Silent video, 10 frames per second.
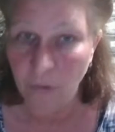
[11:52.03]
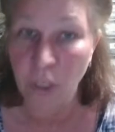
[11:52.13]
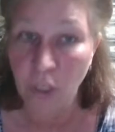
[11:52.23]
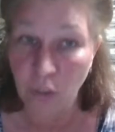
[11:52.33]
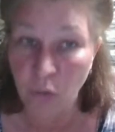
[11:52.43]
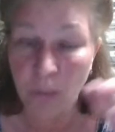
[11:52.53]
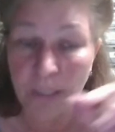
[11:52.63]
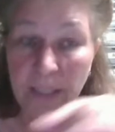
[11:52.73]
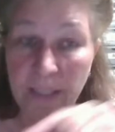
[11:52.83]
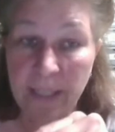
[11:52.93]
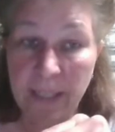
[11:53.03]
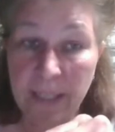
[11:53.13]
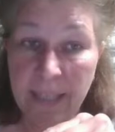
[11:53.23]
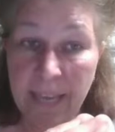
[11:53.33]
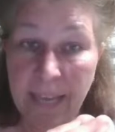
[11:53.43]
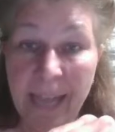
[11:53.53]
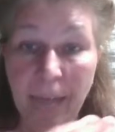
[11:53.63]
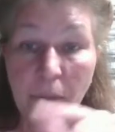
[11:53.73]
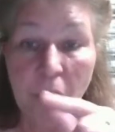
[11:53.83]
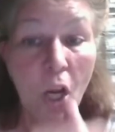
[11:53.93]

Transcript: She truly listed 10 items.